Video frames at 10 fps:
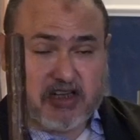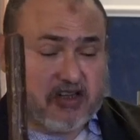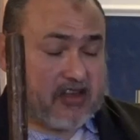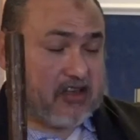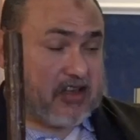
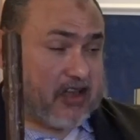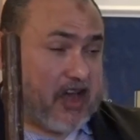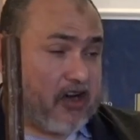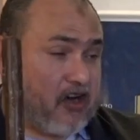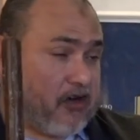either the
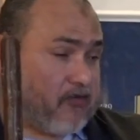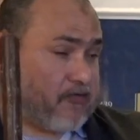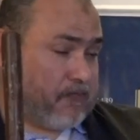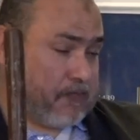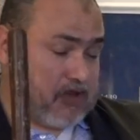letter
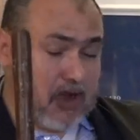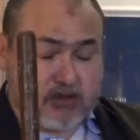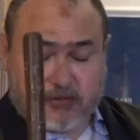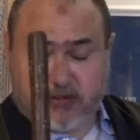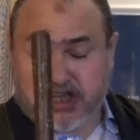of
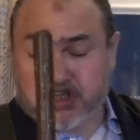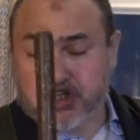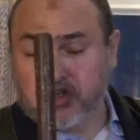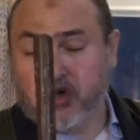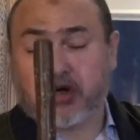
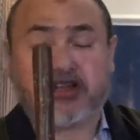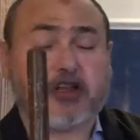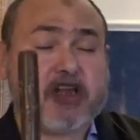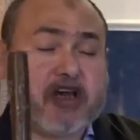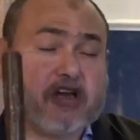condemnation or
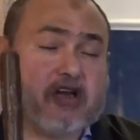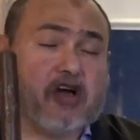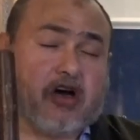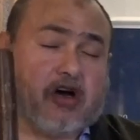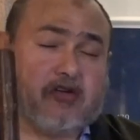the letter
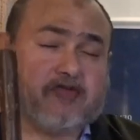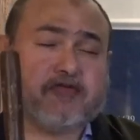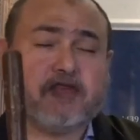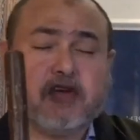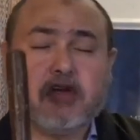of